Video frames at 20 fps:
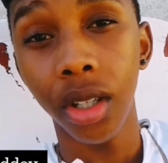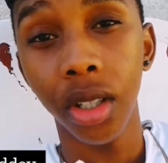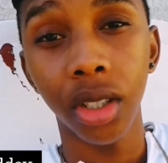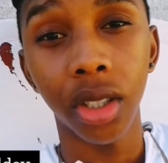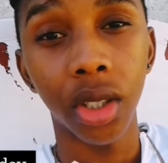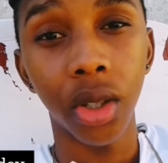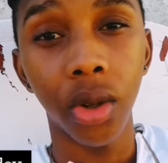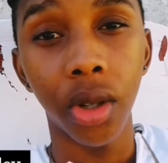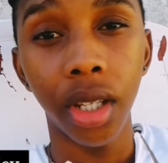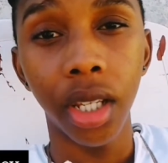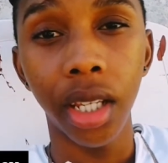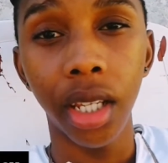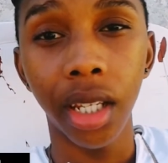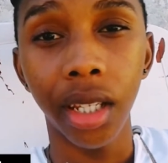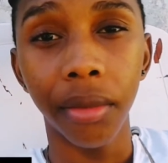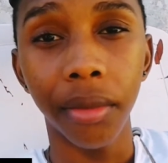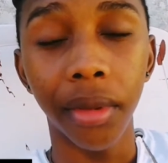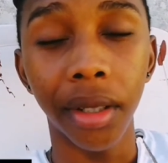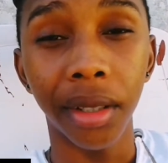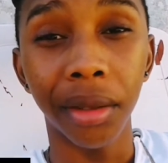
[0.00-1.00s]
So we
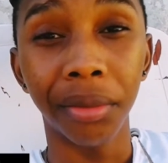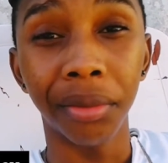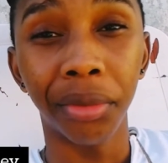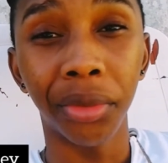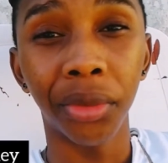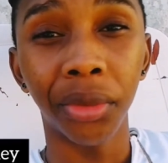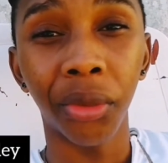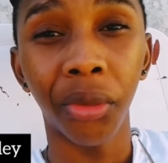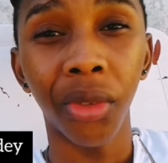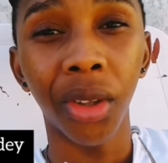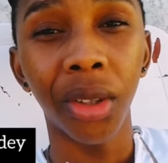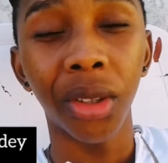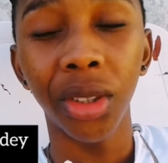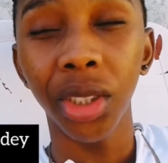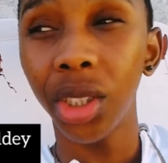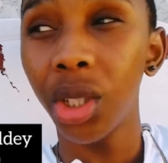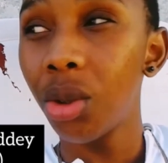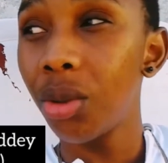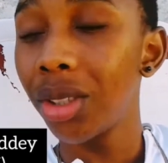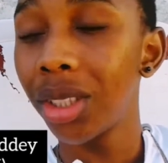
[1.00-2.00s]
did, man.
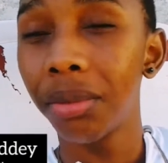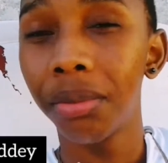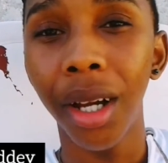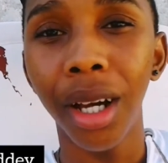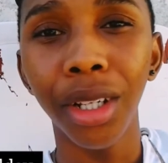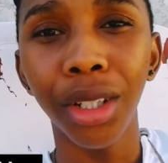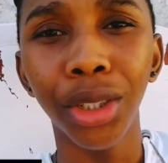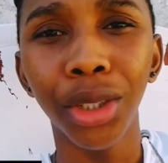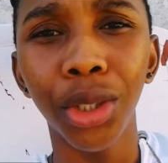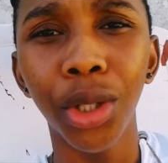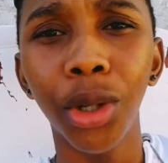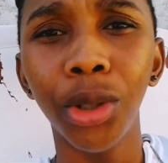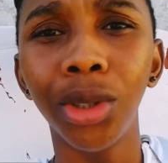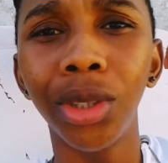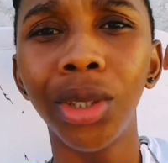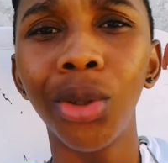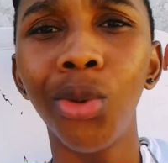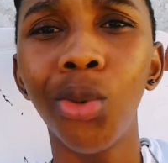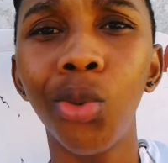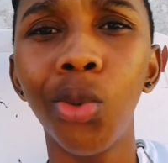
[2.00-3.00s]
So we about to go
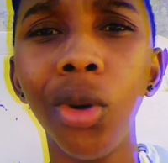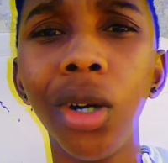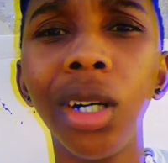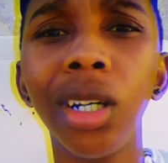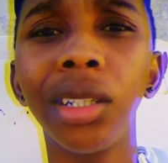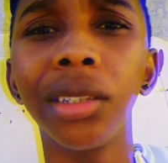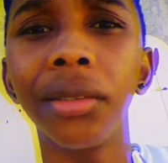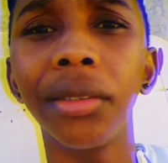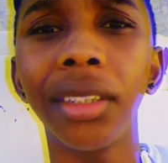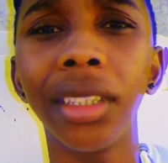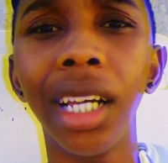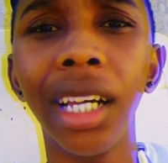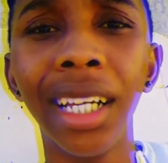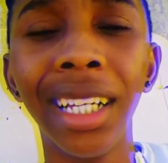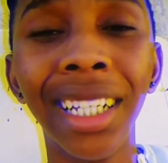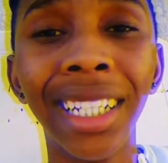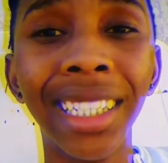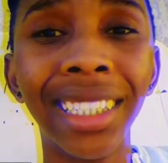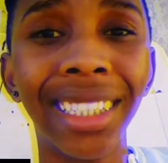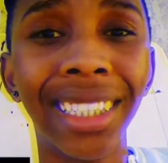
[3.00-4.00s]
to the world.
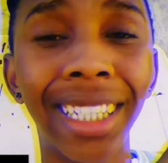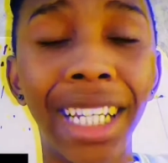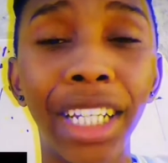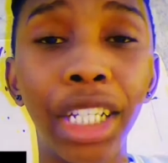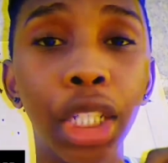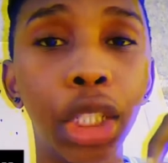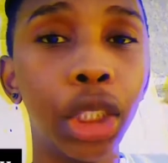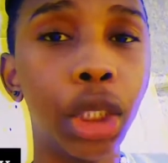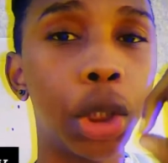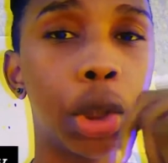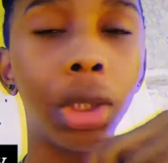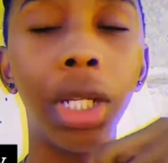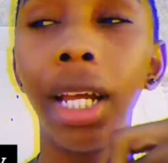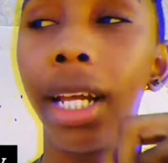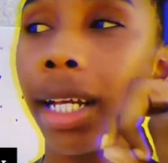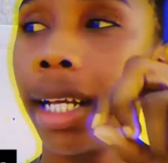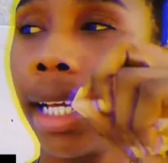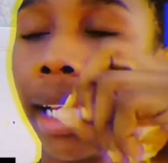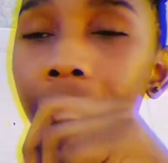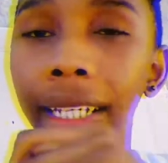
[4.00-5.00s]
J to the
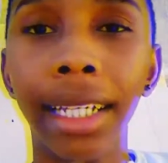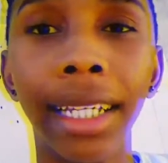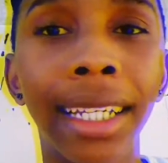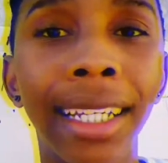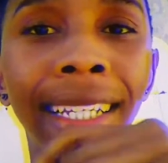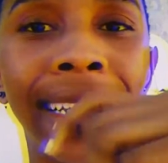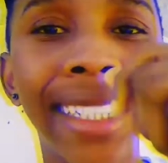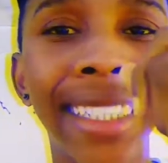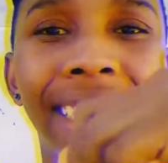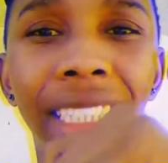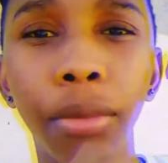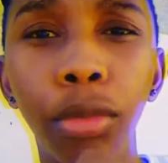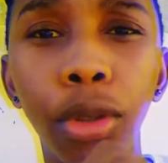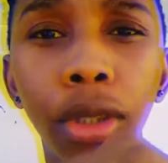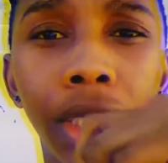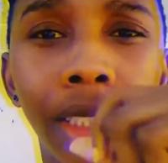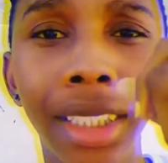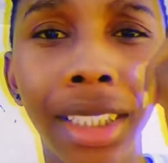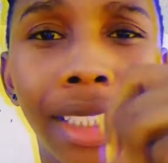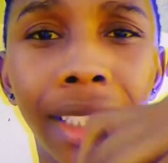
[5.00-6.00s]
A, double
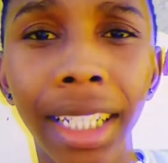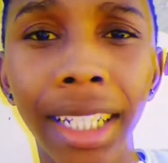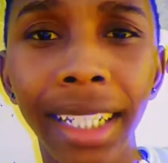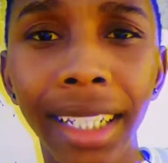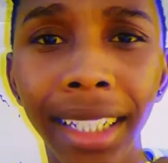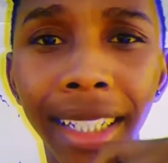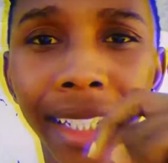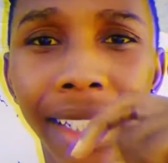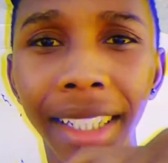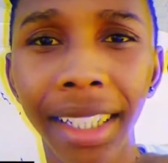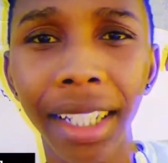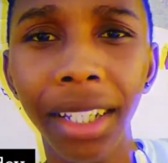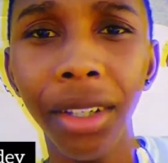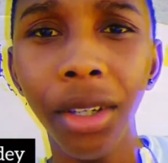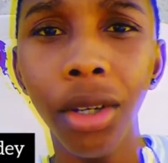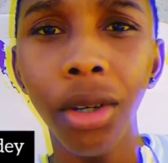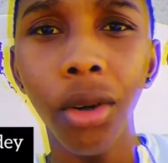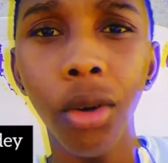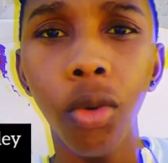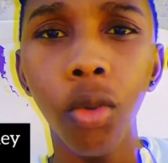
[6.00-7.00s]
D,
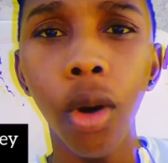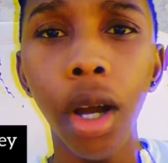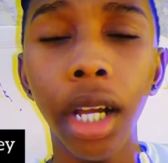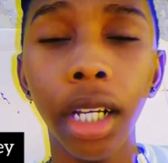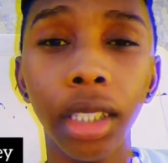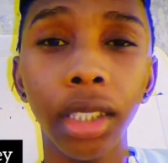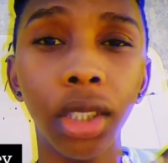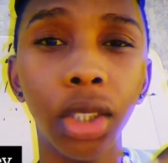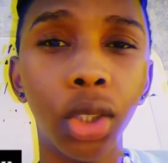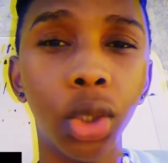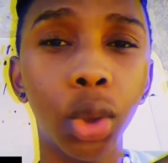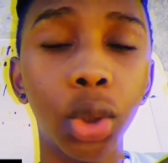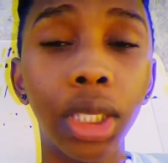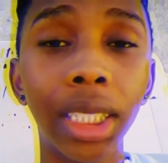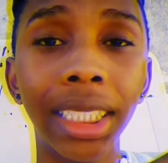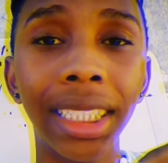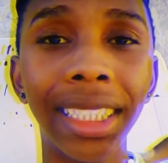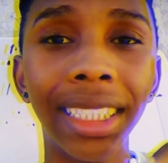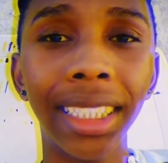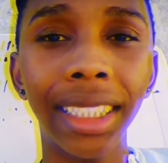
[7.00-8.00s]
E, Y. To
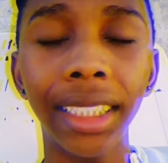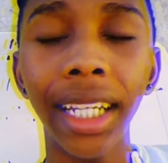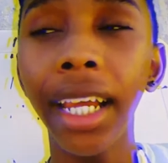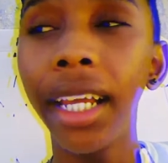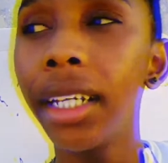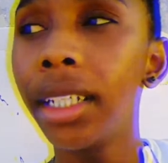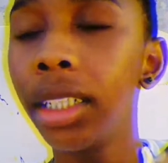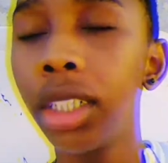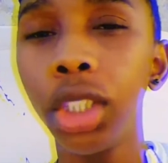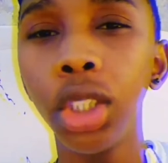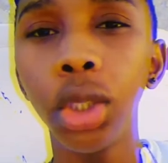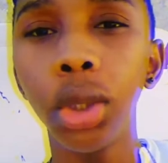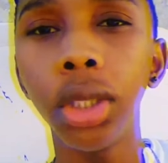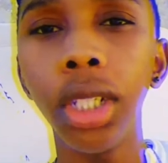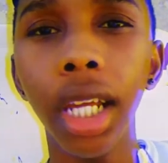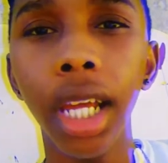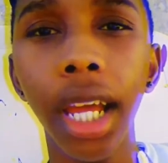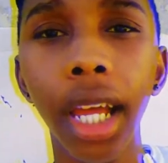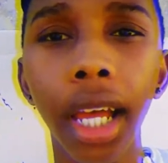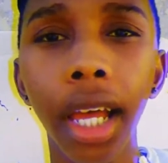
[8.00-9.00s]
the J to
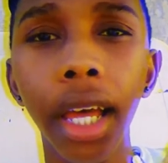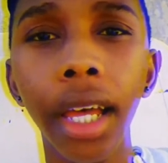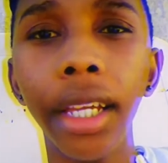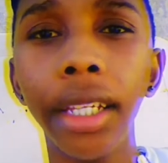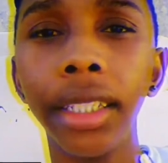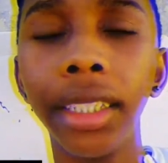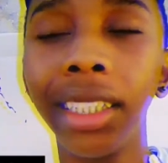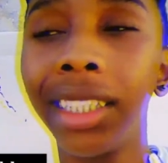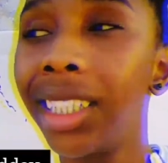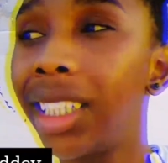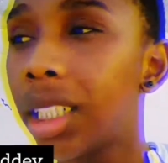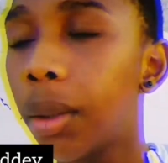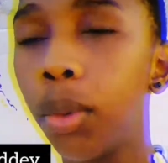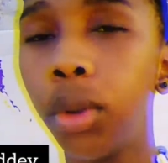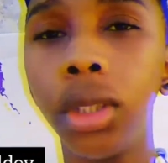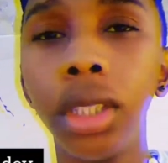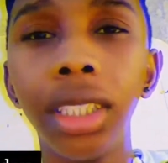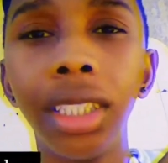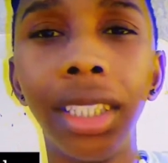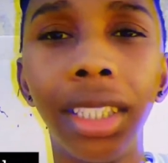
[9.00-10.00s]
the A,
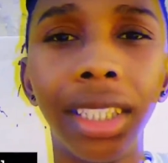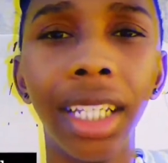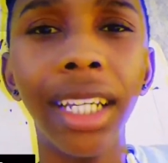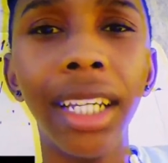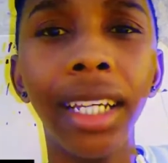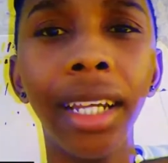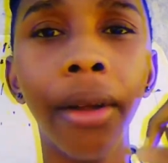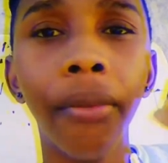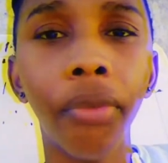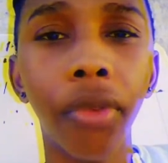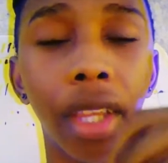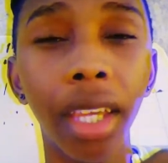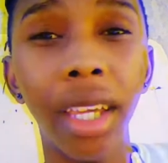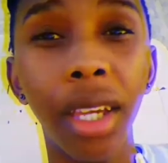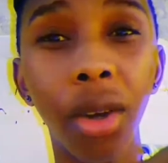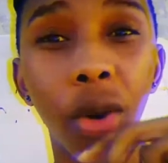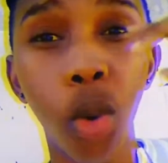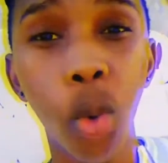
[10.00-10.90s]
double D, E,